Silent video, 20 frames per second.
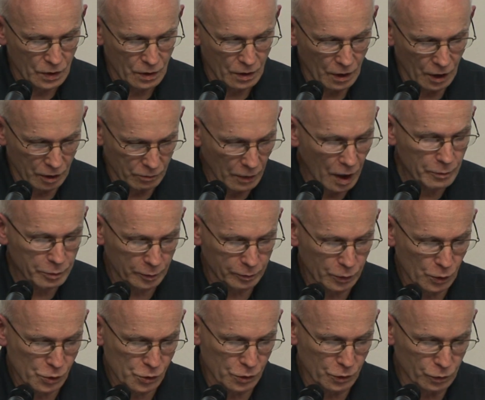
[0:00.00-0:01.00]
And my
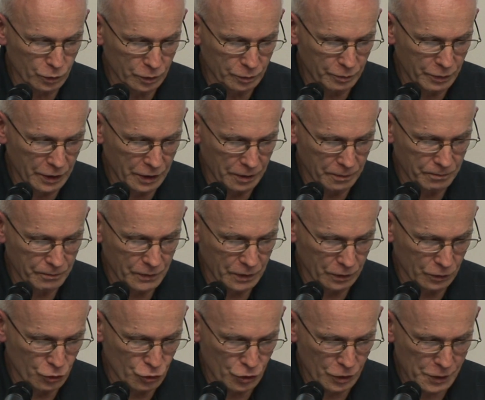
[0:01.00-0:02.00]
proposal would be, in
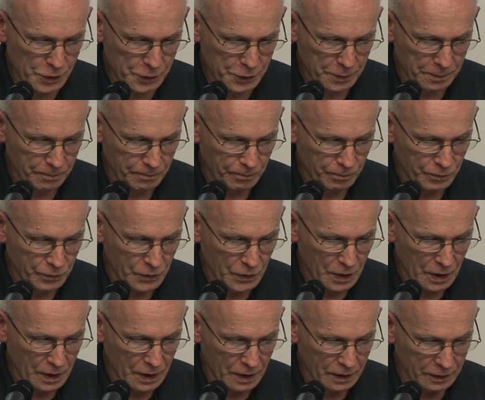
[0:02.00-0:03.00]
the gist,
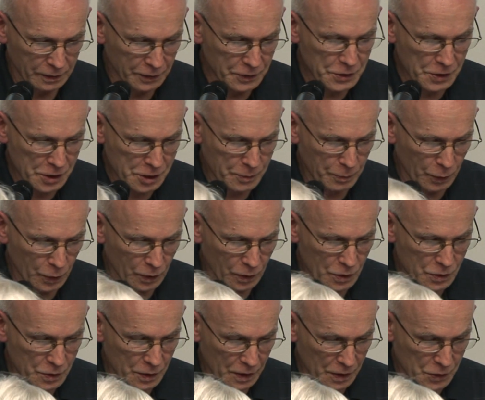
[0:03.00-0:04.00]
this
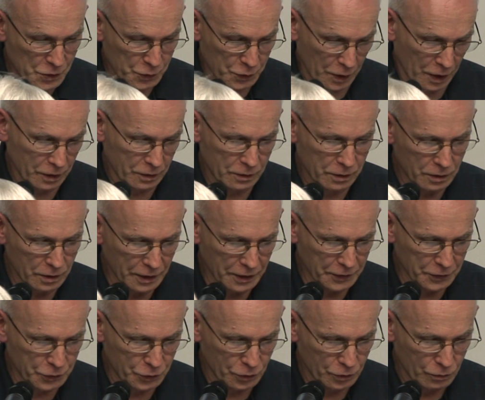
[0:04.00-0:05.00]
experience is tightly
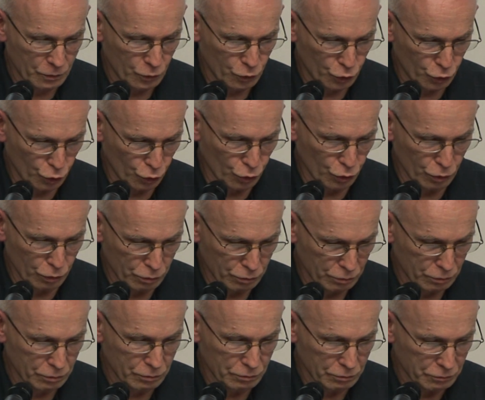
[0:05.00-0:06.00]
linked to
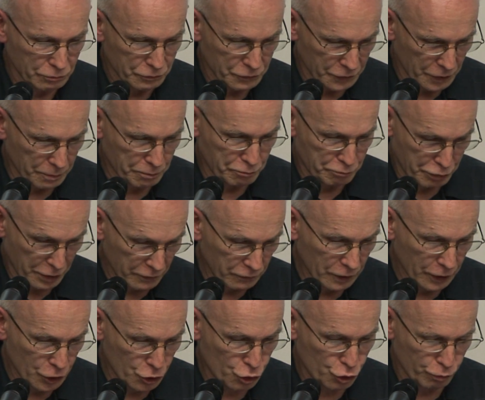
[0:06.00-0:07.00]
the
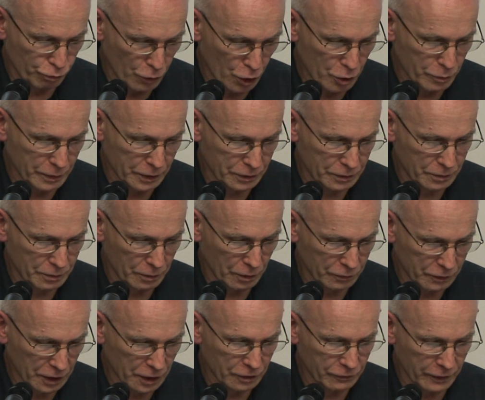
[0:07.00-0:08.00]
privileged moment
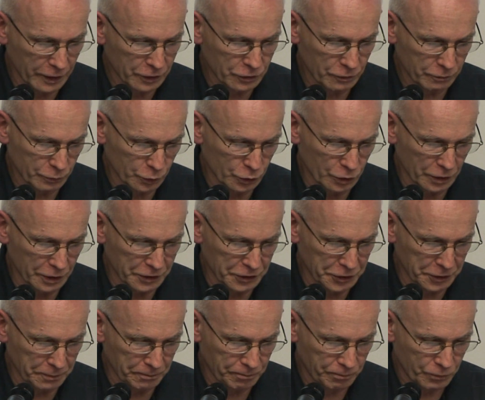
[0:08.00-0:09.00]
of the advent of
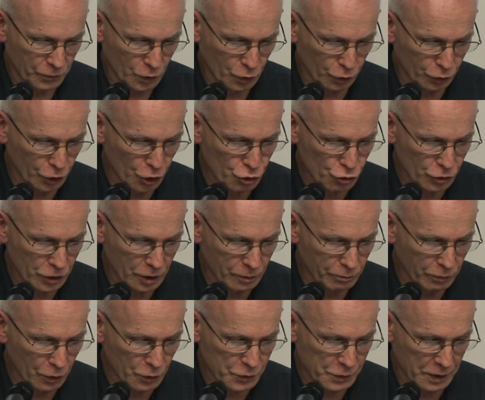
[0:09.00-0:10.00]
modernity, conditioning
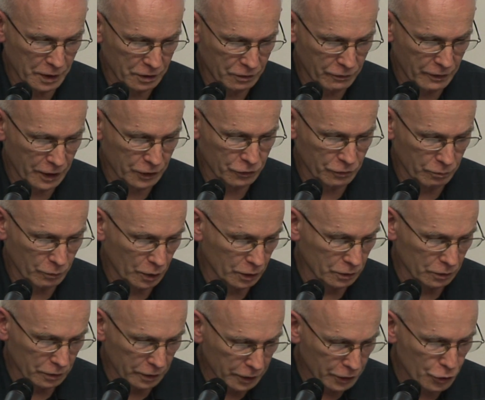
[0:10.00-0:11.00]
both the advent of
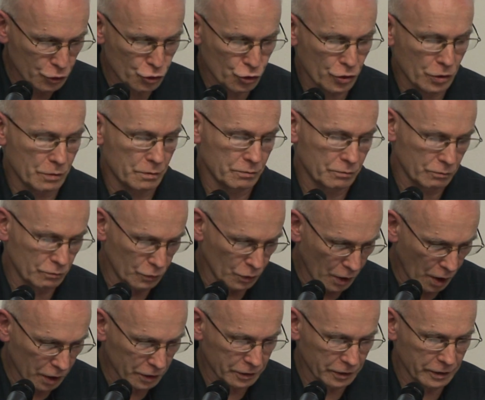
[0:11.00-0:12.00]
modern literature,
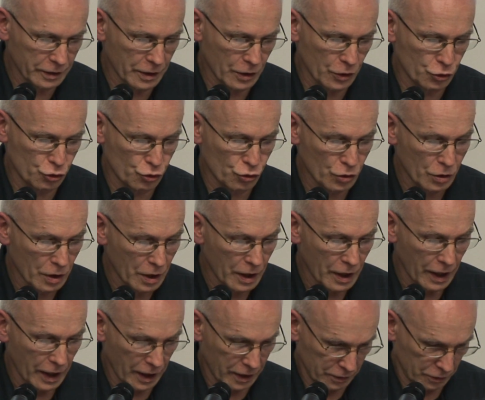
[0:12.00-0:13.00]
later Dutch,
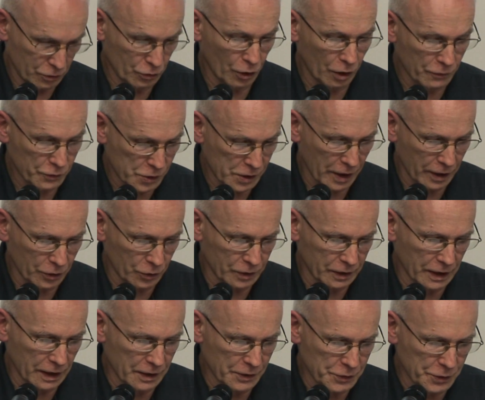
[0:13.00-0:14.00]
and of
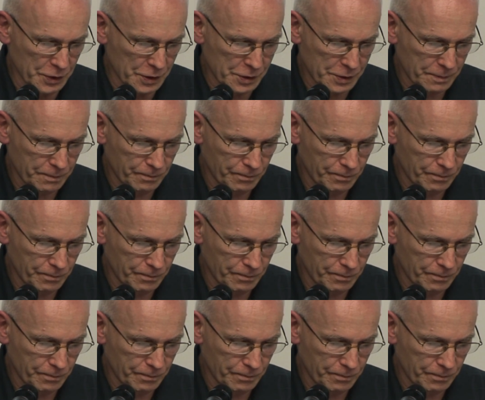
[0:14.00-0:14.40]
psychoanalysis.